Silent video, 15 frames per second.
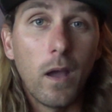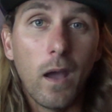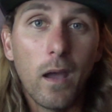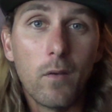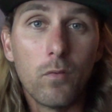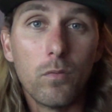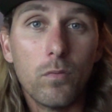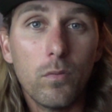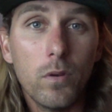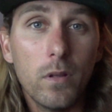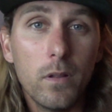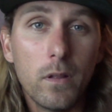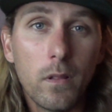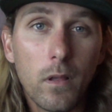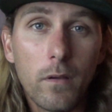I'd
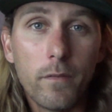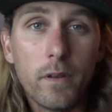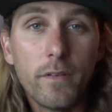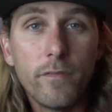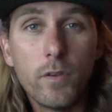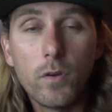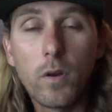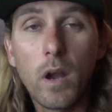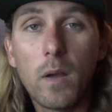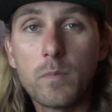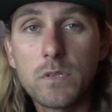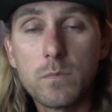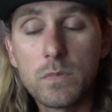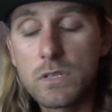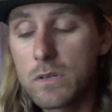really love it if you
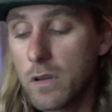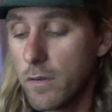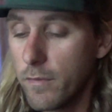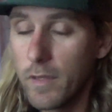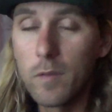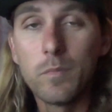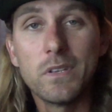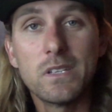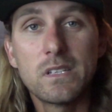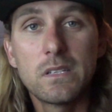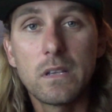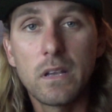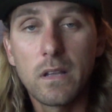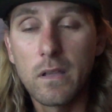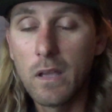grab some stuff. That'd be
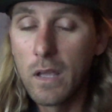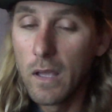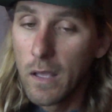sick.